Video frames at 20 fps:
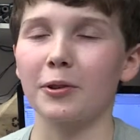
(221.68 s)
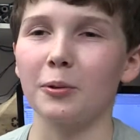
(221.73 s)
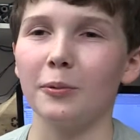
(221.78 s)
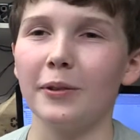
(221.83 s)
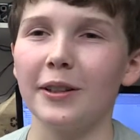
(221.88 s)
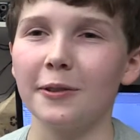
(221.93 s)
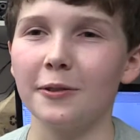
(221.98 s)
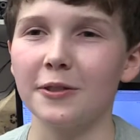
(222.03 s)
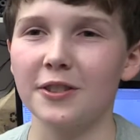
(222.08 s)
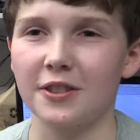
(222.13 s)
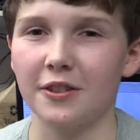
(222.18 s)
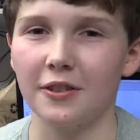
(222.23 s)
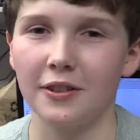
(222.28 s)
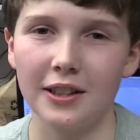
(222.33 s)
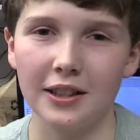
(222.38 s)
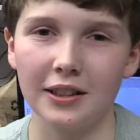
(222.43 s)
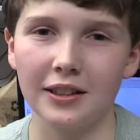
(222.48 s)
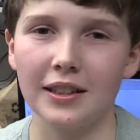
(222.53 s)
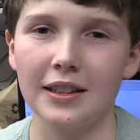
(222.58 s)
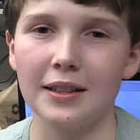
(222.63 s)
We also
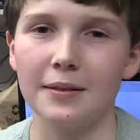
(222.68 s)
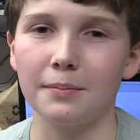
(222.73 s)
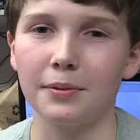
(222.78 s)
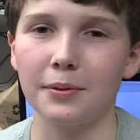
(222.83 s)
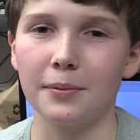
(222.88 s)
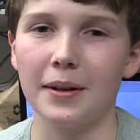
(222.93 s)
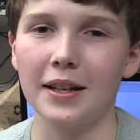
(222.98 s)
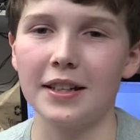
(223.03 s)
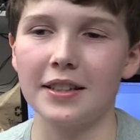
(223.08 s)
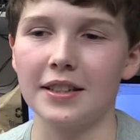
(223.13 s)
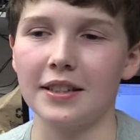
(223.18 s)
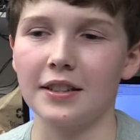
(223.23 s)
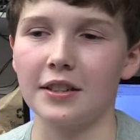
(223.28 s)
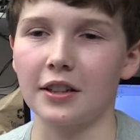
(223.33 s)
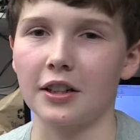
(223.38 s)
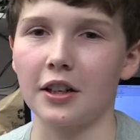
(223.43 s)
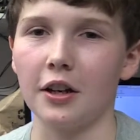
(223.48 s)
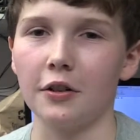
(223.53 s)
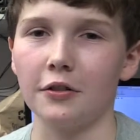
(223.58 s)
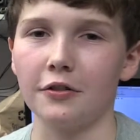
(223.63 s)
implemented the
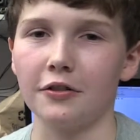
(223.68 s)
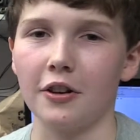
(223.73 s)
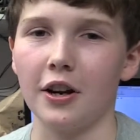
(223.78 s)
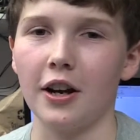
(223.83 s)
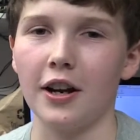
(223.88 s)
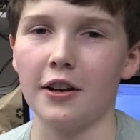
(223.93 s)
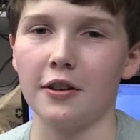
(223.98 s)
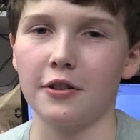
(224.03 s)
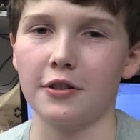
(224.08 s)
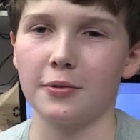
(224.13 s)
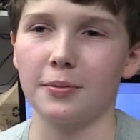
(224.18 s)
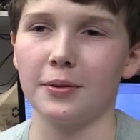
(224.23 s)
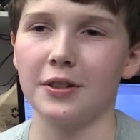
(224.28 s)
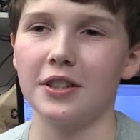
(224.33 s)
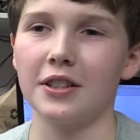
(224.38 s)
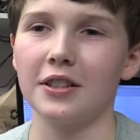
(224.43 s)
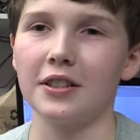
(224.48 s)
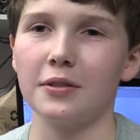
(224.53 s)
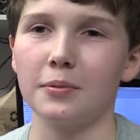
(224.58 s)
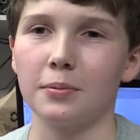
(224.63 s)
code for IR
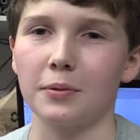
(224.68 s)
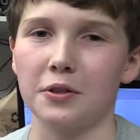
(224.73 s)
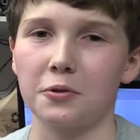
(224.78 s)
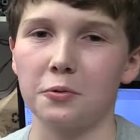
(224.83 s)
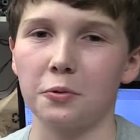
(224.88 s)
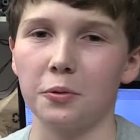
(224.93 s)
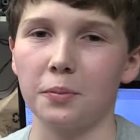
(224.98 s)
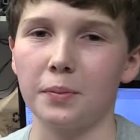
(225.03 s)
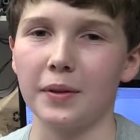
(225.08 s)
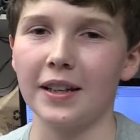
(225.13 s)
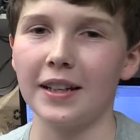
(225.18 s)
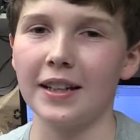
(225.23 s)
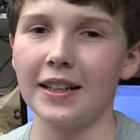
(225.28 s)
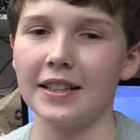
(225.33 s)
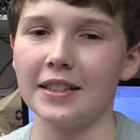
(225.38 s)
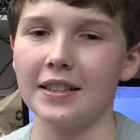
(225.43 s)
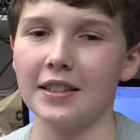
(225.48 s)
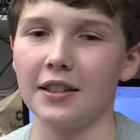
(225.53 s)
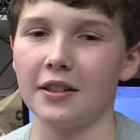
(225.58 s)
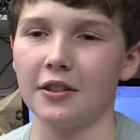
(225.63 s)
switches, which will be
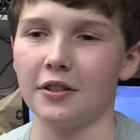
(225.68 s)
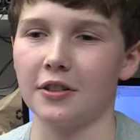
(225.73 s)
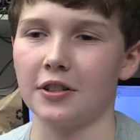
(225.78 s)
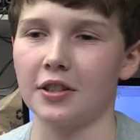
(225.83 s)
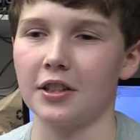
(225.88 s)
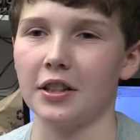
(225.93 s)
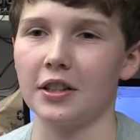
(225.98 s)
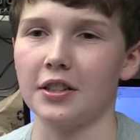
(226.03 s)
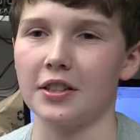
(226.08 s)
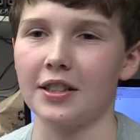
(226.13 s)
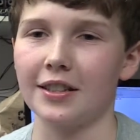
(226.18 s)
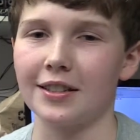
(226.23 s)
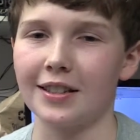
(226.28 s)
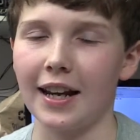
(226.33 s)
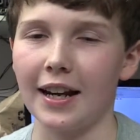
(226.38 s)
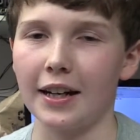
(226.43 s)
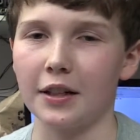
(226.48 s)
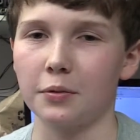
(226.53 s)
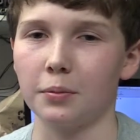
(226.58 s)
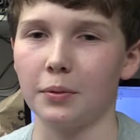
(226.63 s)
easier to
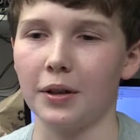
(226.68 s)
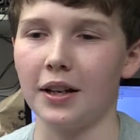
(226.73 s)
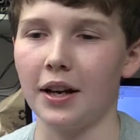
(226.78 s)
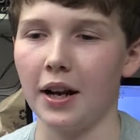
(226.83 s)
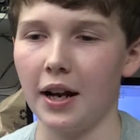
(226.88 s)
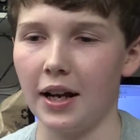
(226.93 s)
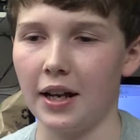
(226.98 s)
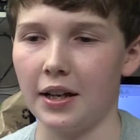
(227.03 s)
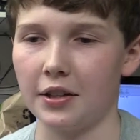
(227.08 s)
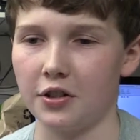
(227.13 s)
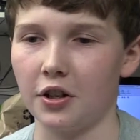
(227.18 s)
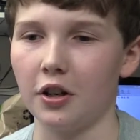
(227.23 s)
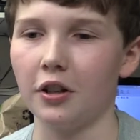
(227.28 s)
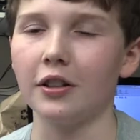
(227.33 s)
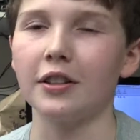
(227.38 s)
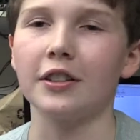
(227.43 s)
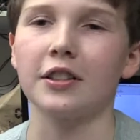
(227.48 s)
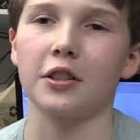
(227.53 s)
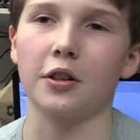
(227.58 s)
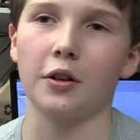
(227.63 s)
detect when a
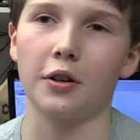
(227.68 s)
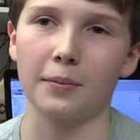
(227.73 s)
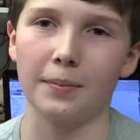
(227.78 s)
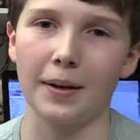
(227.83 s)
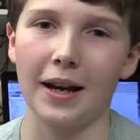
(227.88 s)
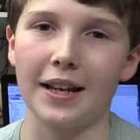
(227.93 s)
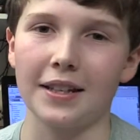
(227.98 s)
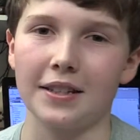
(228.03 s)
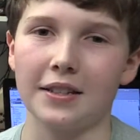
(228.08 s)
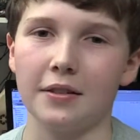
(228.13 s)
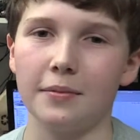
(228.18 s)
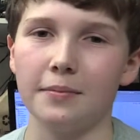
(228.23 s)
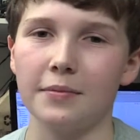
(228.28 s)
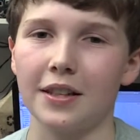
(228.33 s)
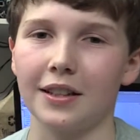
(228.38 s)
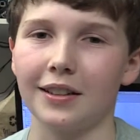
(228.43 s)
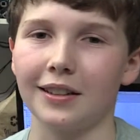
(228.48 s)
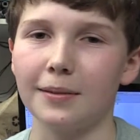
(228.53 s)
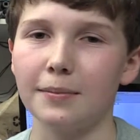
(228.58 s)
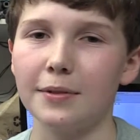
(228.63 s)
dolly's going past them
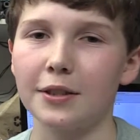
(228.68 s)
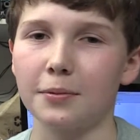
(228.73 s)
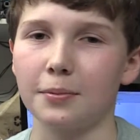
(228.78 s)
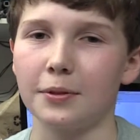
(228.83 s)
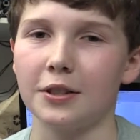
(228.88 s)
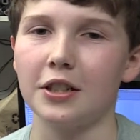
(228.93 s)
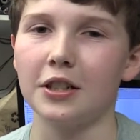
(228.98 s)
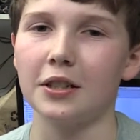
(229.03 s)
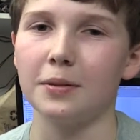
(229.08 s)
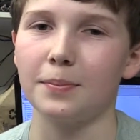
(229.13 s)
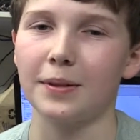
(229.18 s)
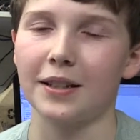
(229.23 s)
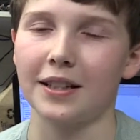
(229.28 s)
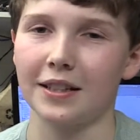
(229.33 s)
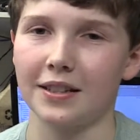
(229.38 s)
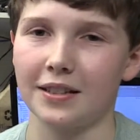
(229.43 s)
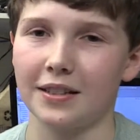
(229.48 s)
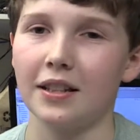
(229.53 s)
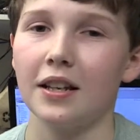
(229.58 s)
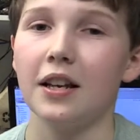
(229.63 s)
than limit switches,
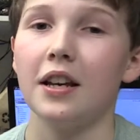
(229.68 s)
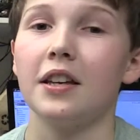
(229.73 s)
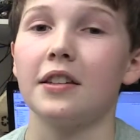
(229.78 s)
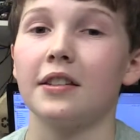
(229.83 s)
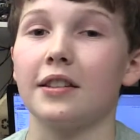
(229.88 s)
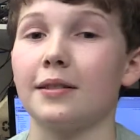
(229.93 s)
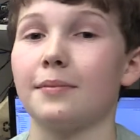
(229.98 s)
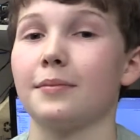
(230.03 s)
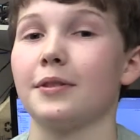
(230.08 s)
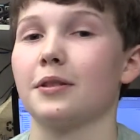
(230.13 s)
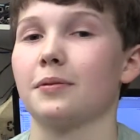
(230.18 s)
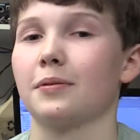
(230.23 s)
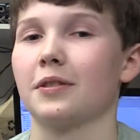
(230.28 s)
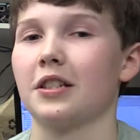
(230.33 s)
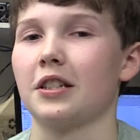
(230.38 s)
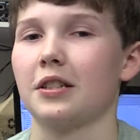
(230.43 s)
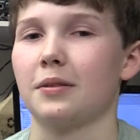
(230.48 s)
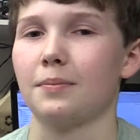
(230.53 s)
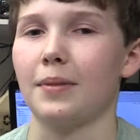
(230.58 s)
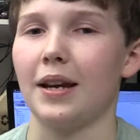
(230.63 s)
because the limit
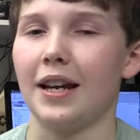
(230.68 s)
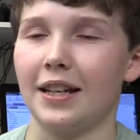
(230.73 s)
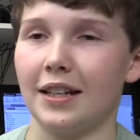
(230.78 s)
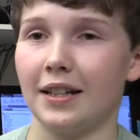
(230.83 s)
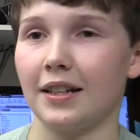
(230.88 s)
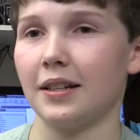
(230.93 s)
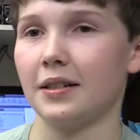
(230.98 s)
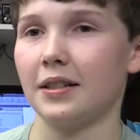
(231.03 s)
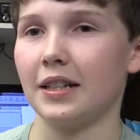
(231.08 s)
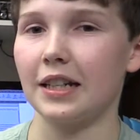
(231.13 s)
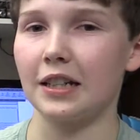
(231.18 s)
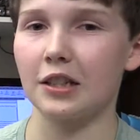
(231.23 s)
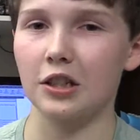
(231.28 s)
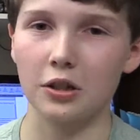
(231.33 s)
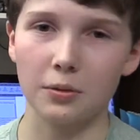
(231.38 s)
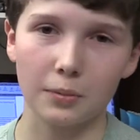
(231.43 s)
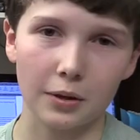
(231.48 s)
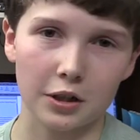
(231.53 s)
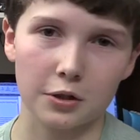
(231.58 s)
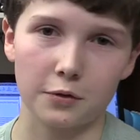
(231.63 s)
switches may need
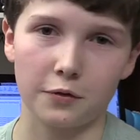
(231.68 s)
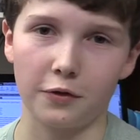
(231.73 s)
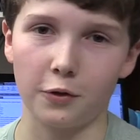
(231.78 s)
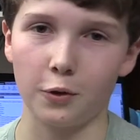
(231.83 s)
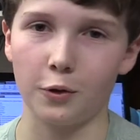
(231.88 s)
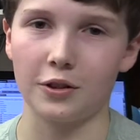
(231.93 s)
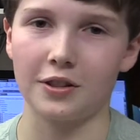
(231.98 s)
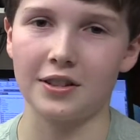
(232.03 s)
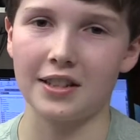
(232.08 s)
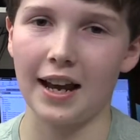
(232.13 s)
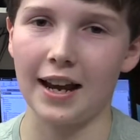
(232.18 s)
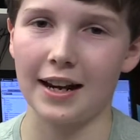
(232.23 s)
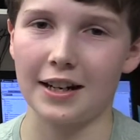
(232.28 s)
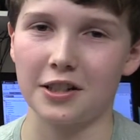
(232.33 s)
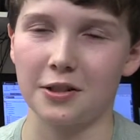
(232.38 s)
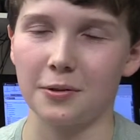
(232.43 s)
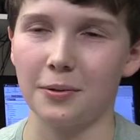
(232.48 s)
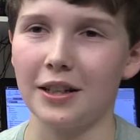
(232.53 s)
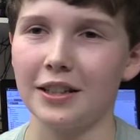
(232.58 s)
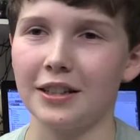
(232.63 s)
too much force to
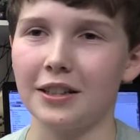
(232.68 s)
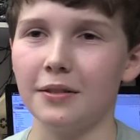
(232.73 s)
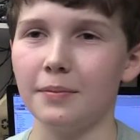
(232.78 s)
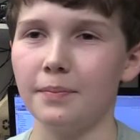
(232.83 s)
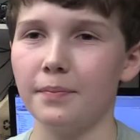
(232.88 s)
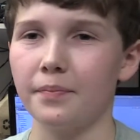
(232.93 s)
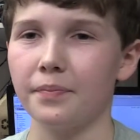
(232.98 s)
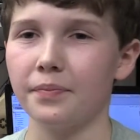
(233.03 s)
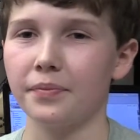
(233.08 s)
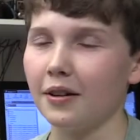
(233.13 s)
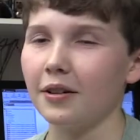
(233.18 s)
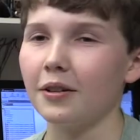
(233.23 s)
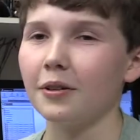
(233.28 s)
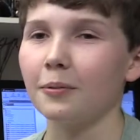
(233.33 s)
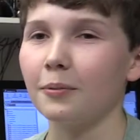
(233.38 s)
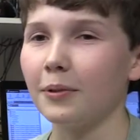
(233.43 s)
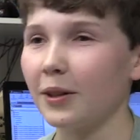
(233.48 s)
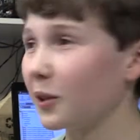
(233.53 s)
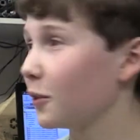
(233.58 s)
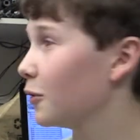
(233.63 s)
actuate them.
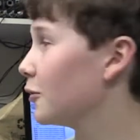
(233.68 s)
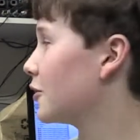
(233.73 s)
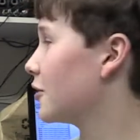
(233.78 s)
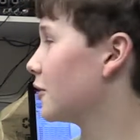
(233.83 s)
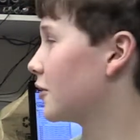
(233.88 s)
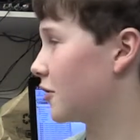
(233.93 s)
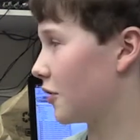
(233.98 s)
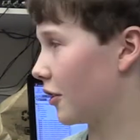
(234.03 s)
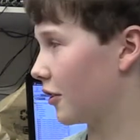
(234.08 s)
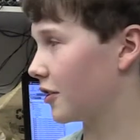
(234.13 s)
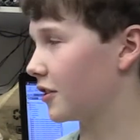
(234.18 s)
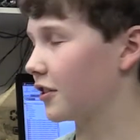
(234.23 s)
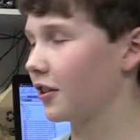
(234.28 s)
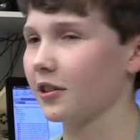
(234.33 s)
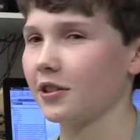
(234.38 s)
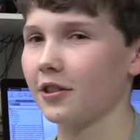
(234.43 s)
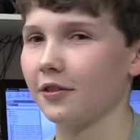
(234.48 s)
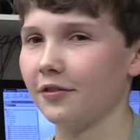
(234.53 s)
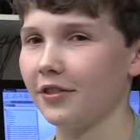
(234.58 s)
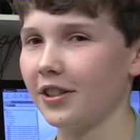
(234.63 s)
We also started
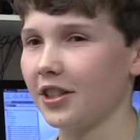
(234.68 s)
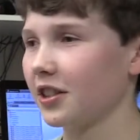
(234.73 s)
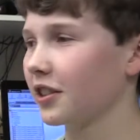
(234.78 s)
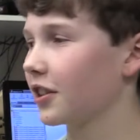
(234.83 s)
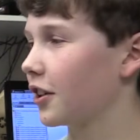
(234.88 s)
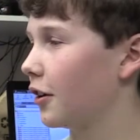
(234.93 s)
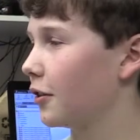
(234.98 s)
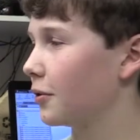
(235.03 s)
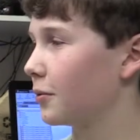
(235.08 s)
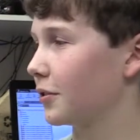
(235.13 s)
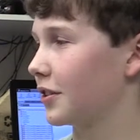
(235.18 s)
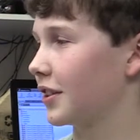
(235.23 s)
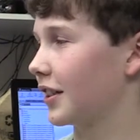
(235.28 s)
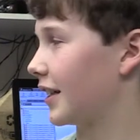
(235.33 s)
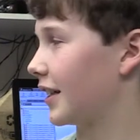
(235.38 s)
on some vision code with the